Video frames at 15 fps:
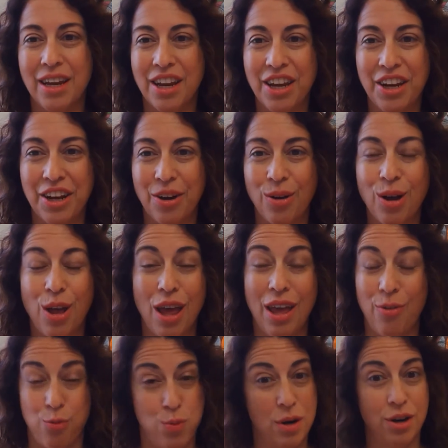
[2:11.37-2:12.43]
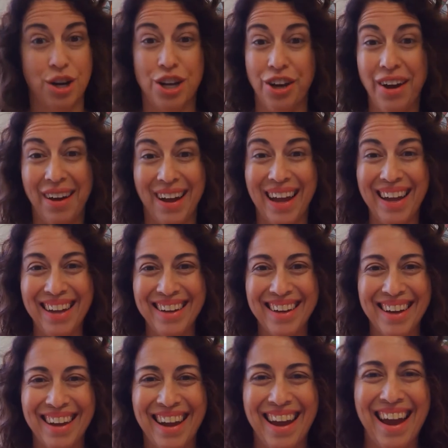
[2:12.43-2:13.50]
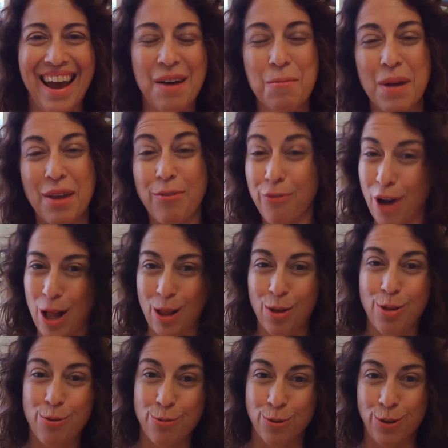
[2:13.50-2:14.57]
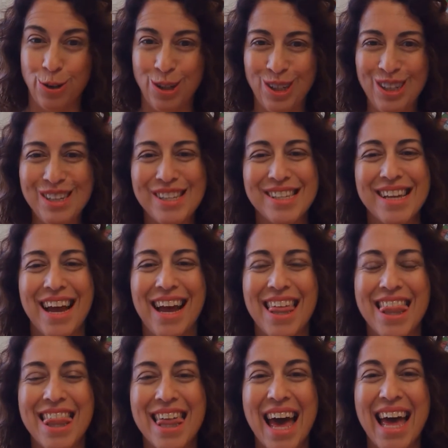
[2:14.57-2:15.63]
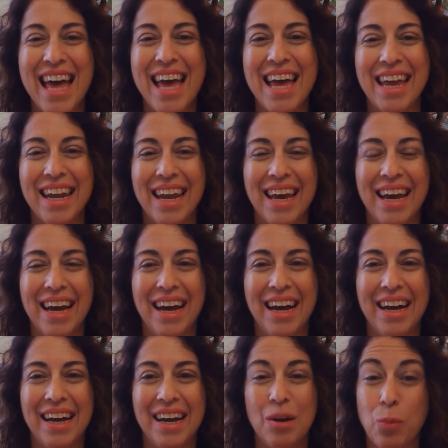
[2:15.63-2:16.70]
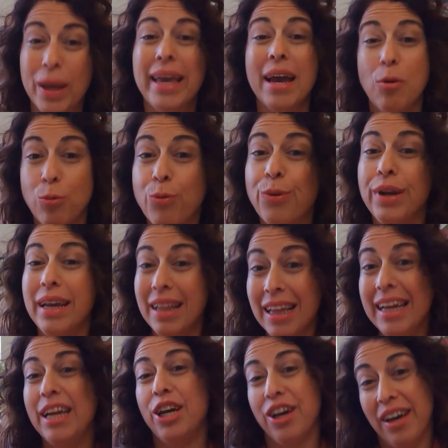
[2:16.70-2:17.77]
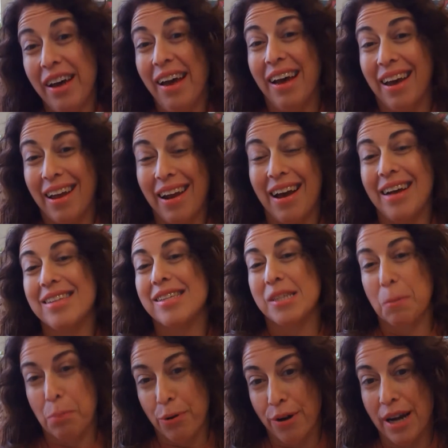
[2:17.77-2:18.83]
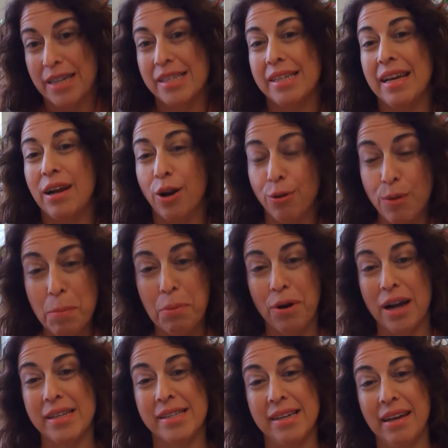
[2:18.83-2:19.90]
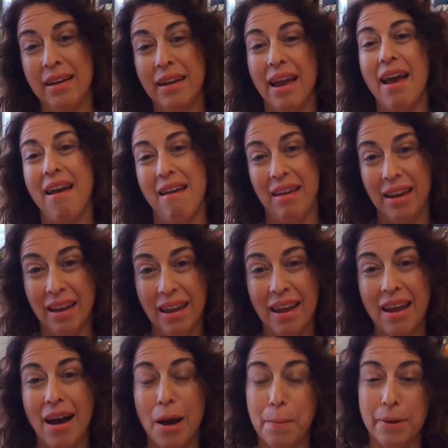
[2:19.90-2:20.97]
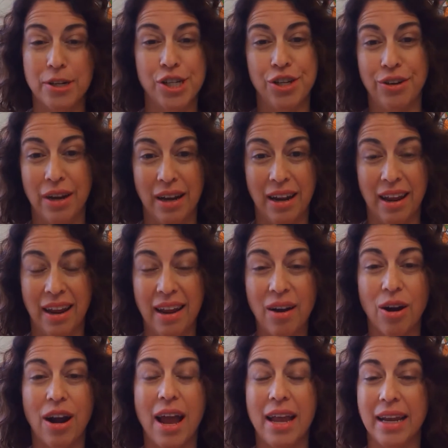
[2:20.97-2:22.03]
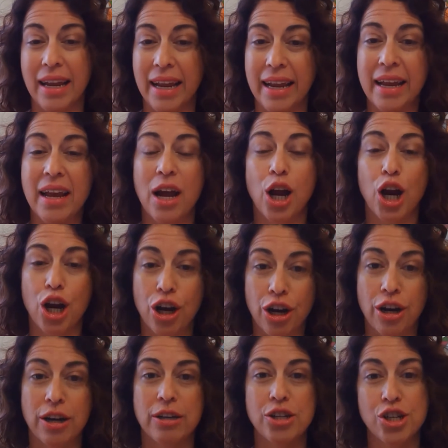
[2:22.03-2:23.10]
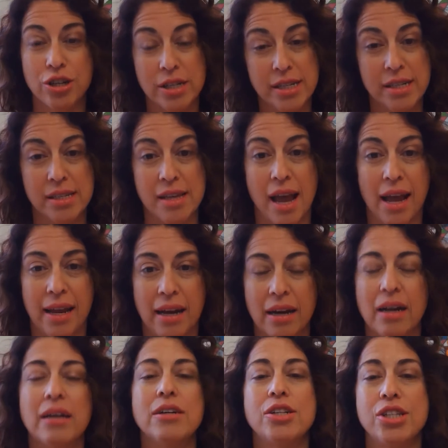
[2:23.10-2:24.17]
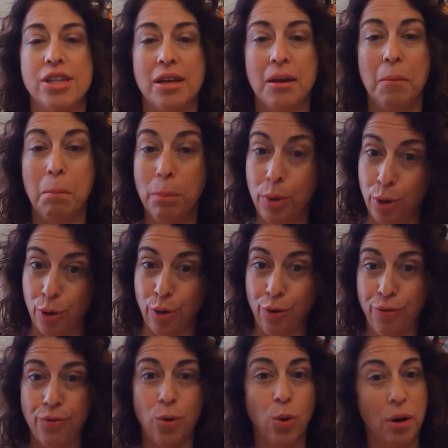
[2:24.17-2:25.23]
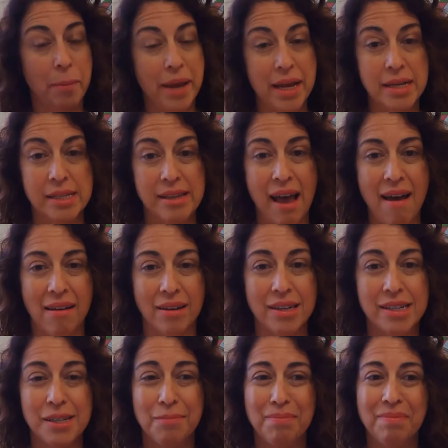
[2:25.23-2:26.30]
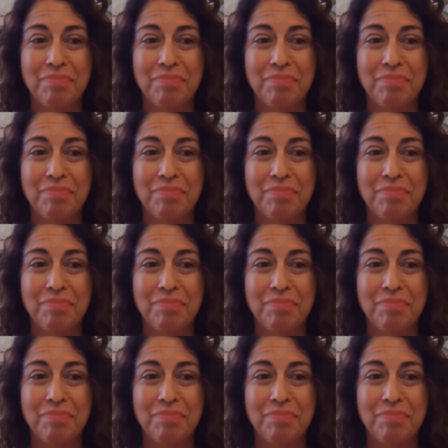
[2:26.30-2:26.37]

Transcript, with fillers: you know, if we're good and we follow the rules, then uh, we get really good at suppressing or repressing any opportunity or any urge or desire to move or make sound.